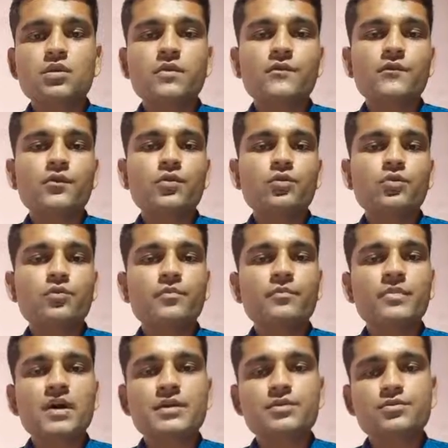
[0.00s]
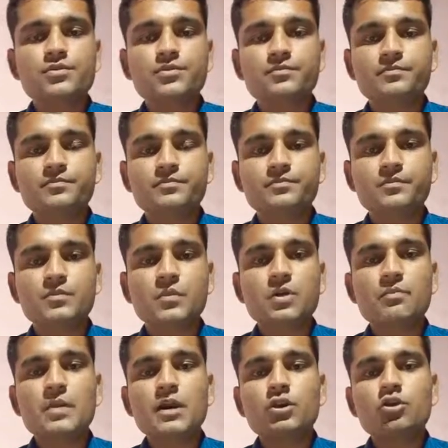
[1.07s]
for BYJU'S.
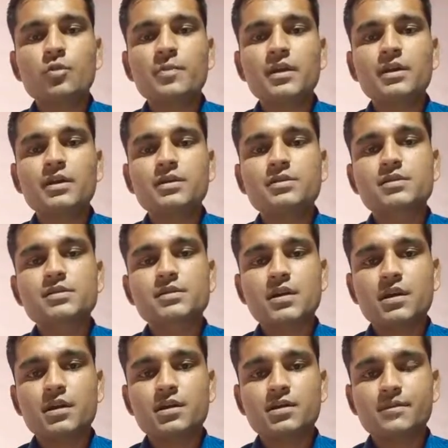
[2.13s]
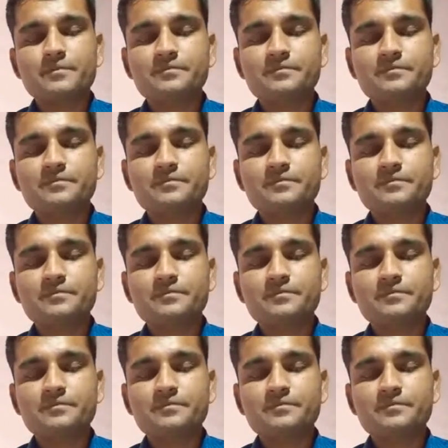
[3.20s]
My topic is circle.